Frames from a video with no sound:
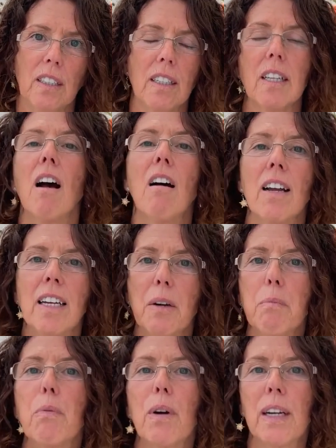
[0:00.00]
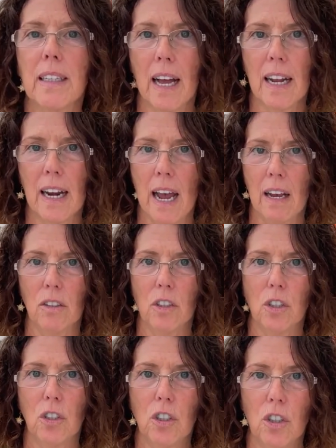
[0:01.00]
so that I can bring that out
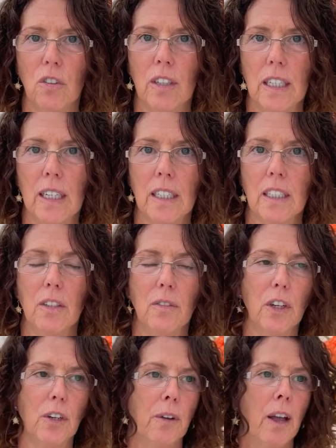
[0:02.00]
during the interview.